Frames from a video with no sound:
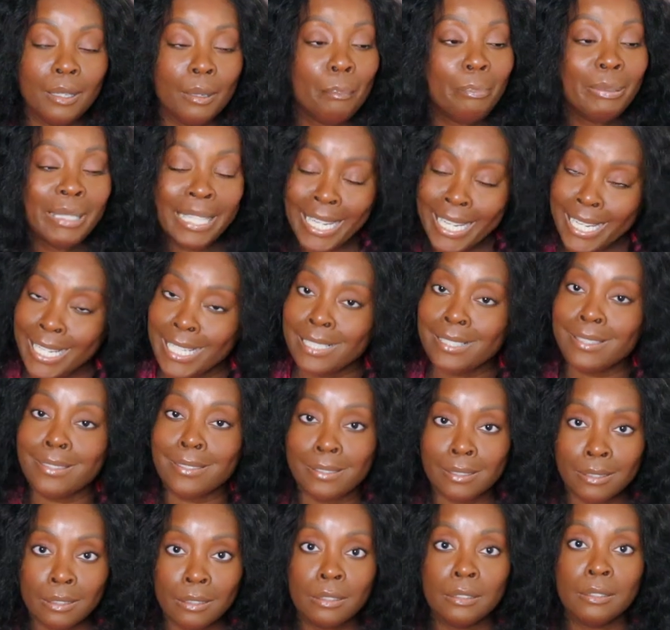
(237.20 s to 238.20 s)

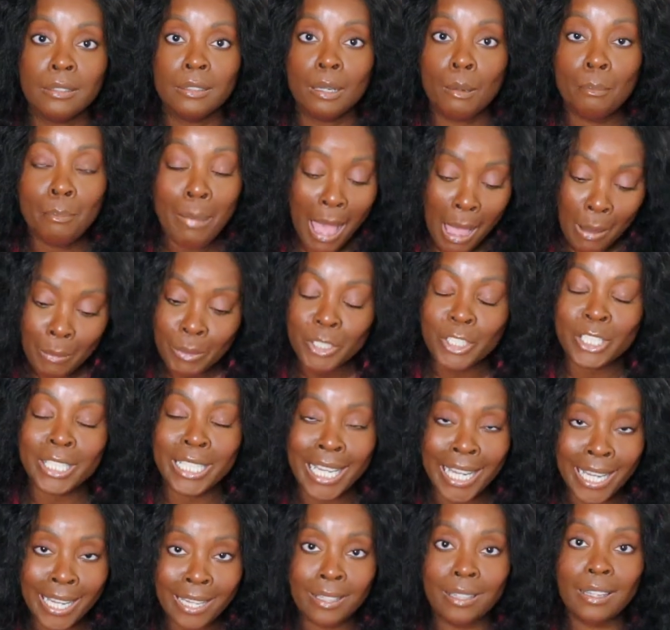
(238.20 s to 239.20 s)
Please. Buy what
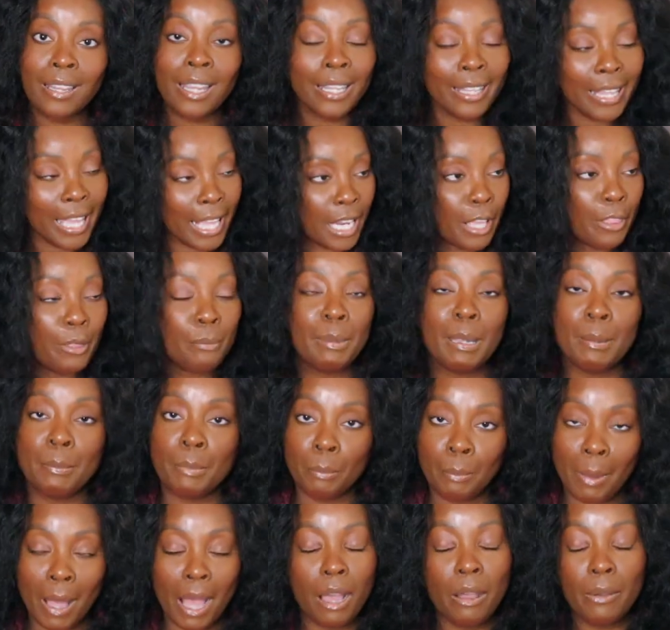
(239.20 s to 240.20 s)
you need and let other
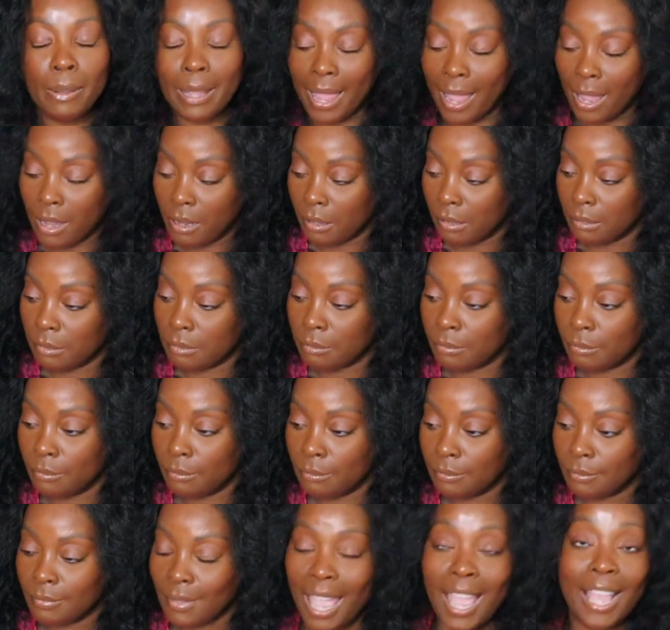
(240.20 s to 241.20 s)
people buy. Okay.
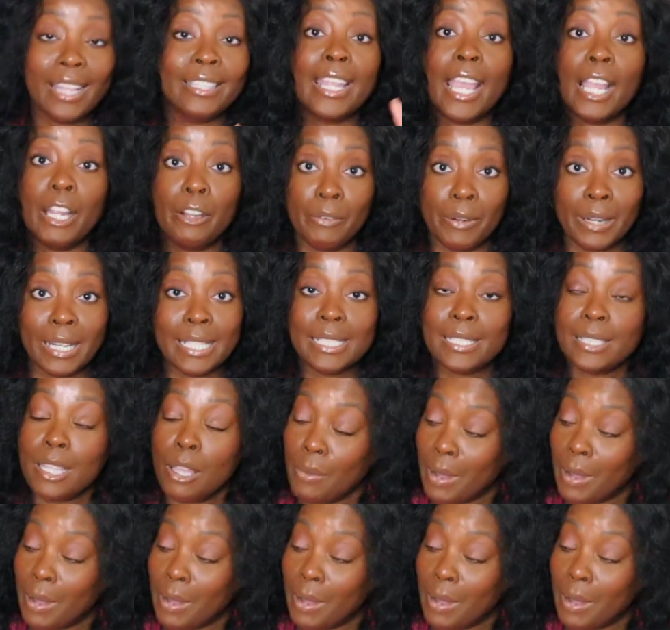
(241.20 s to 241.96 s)
I digress.